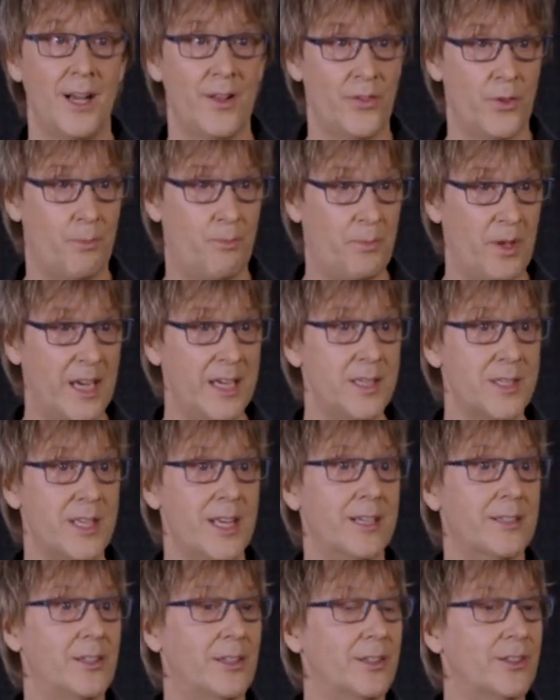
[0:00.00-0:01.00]
The base
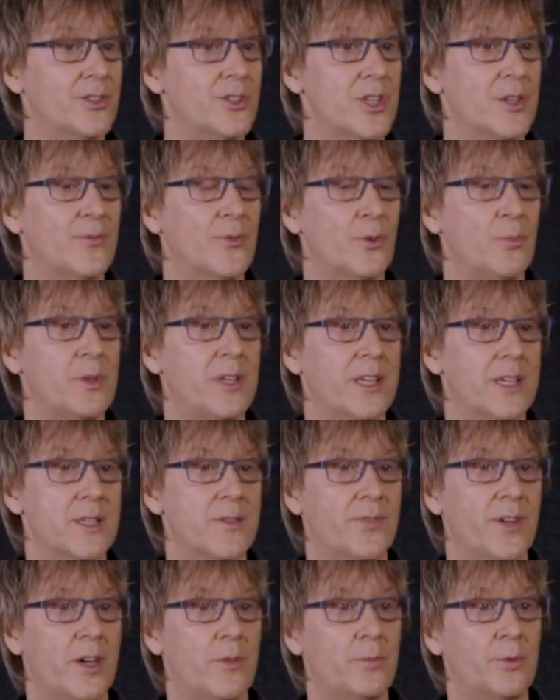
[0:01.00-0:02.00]
technology for
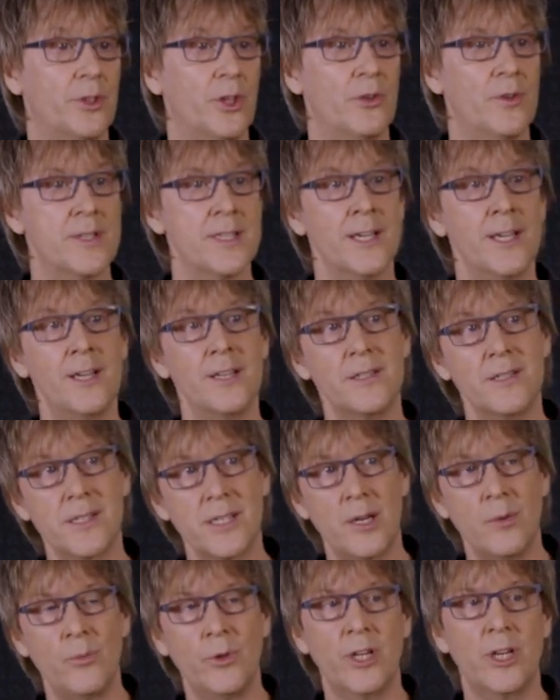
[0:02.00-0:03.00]
PS5 Pro is
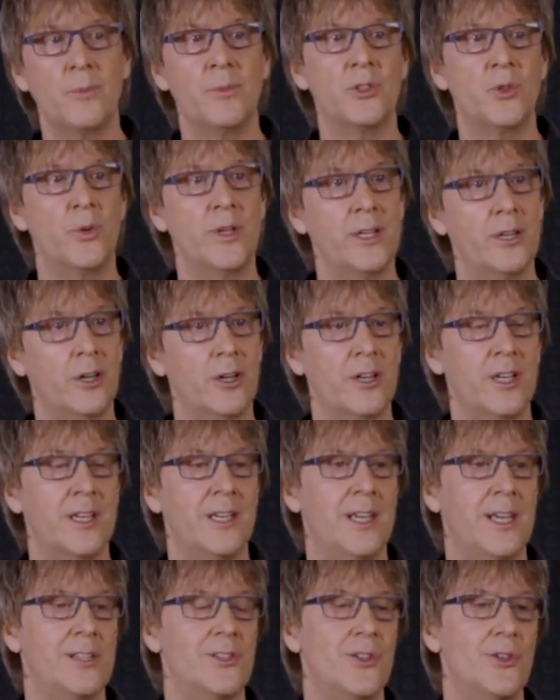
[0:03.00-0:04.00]
somewhere between
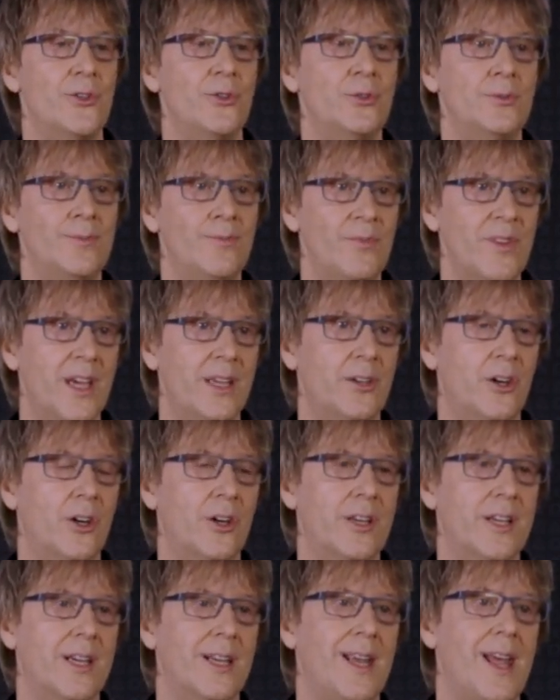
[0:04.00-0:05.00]
RDNA 2 and
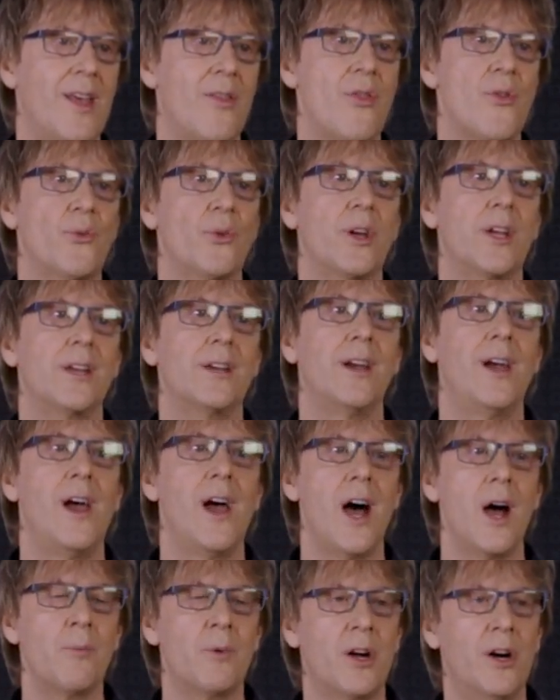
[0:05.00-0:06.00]
RDNA 3.
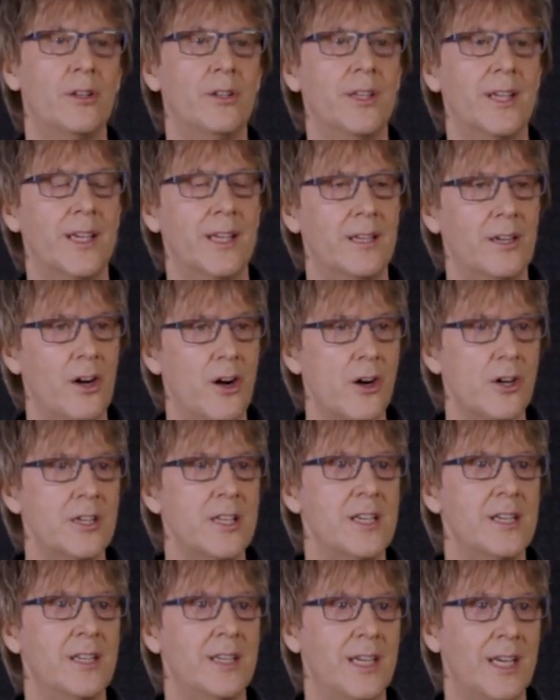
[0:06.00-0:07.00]
I'm calling it
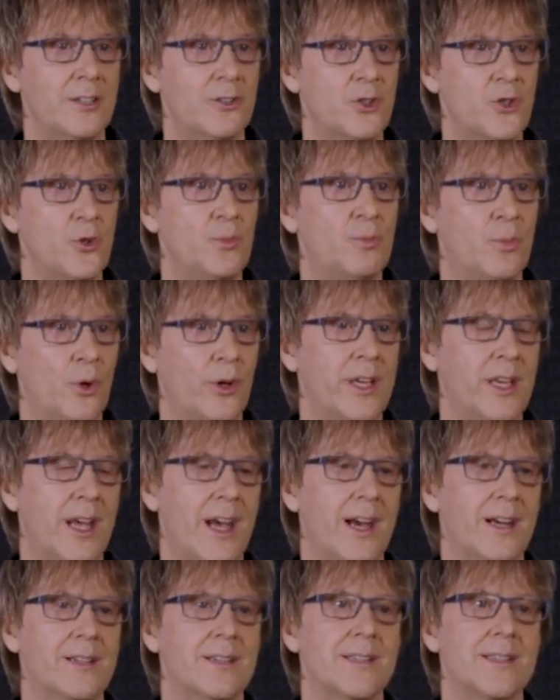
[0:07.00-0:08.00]
RDNA
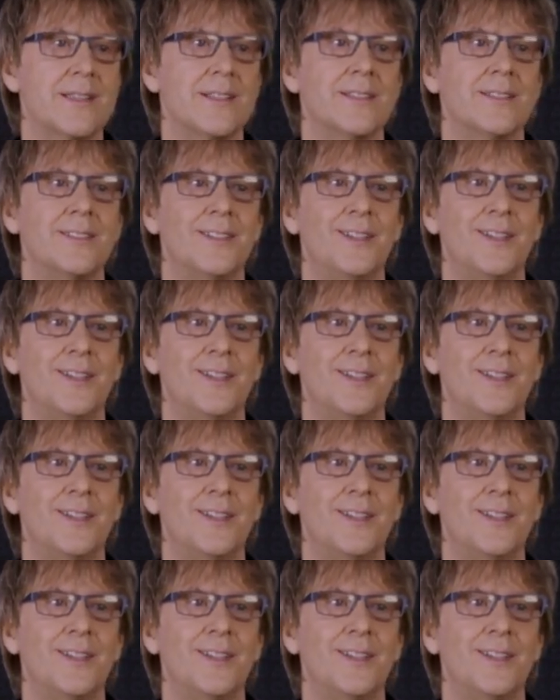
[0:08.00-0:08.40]
2.x.